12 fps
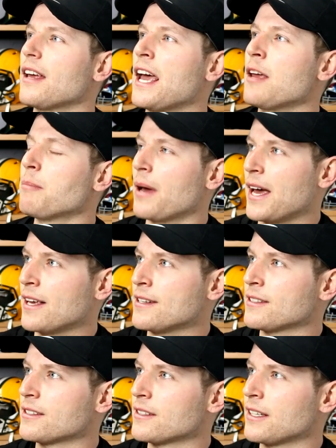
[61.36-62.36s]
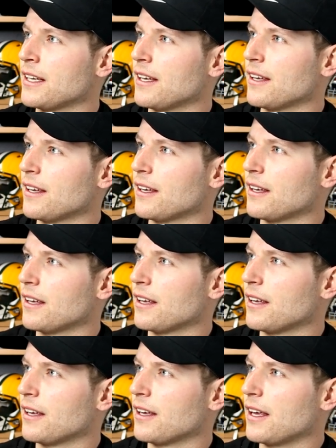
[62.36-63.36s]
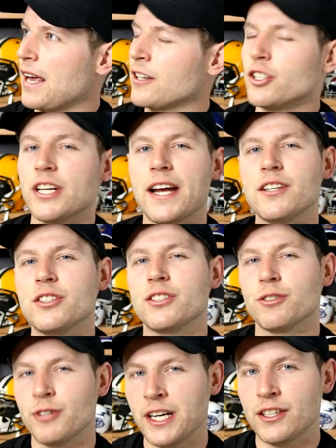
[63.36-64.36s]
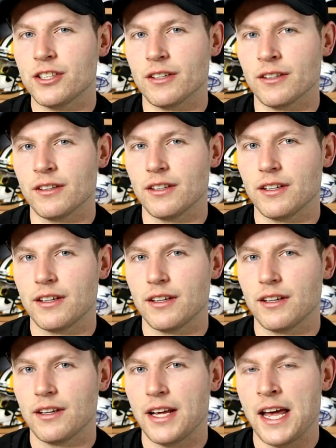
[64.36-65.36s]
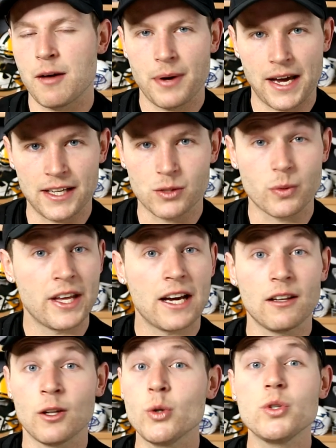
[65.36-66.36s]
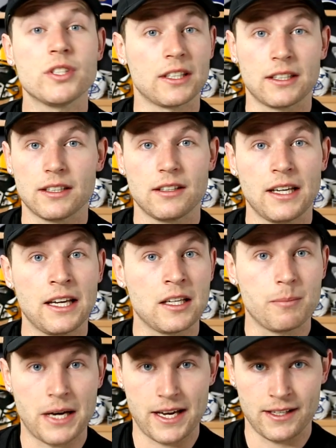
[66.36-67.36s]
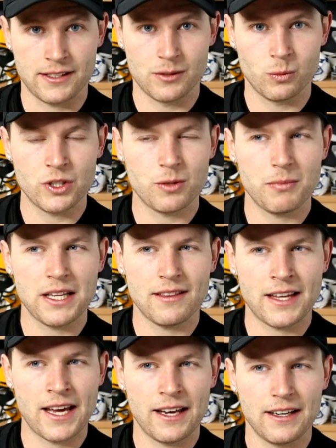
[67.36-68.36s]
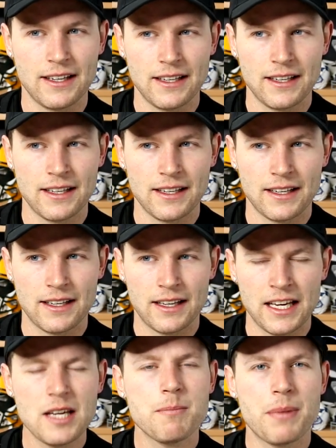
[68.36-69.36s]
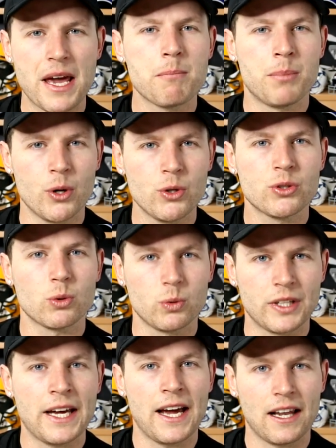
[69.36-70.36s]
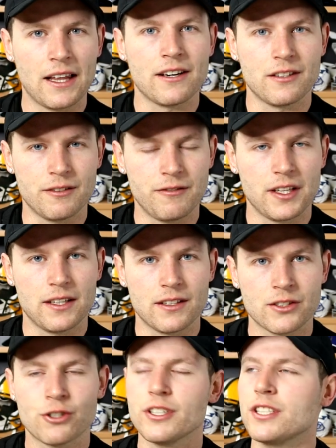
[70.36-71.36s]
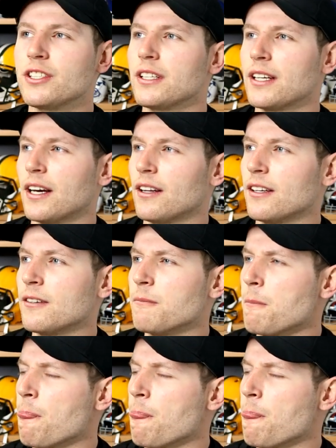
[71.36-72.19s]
at pace and changed direction at pace without losing any pace, which meant that he bamboozled the hell out of defenders. Christian Cullen